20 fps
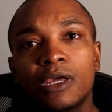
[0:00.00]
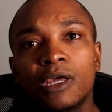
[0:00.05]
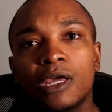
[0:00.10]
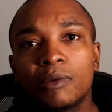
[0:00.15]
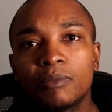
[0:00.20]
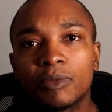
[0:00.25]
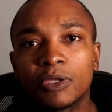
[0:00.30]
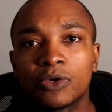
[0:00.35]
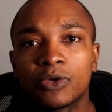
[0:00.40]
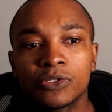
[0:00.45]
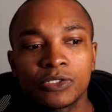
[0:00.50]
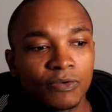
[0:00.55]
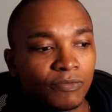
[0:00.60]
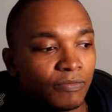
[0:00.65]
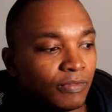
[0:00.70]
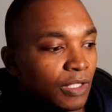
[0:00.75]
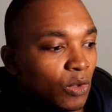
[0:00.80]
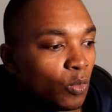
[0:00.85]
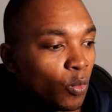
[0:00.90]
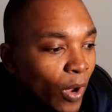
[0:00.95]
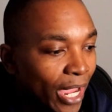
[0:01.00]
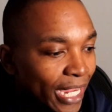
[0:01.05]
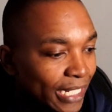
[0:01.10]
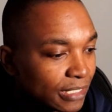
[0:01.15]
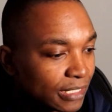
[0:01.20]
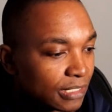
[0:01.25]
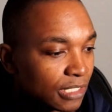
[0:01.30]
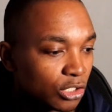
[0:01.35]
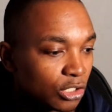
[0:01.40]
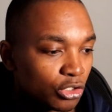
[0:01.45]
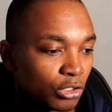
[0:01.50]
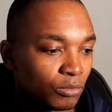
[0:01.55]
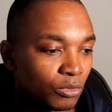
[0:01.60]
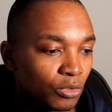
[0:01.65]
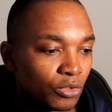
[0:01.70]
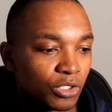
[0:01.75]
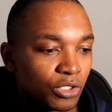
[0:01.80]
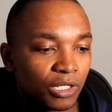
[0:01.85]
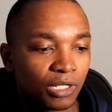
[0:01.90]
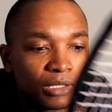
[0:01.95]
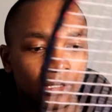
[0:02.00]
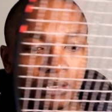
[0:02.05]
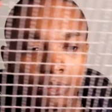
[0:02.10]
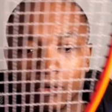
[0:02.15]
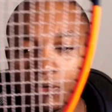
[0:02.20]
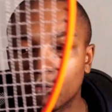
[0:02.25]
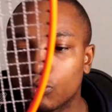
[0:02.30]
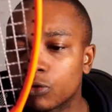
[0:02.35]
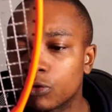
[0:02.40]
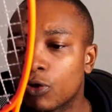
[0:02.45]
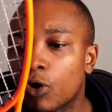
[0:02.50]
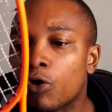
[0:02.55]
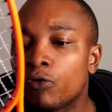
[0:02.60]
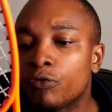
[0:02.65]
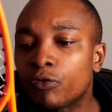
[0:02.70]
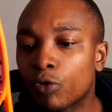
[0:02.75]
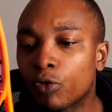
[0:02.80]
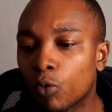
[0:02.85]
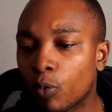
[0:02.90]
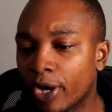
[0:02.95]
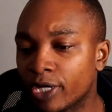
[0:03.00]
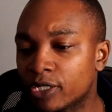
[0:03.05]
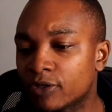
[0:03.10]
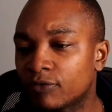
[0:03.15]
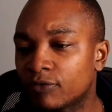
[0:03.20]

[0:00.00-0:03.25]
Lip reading: because of the weight distribution and or the overall weight of the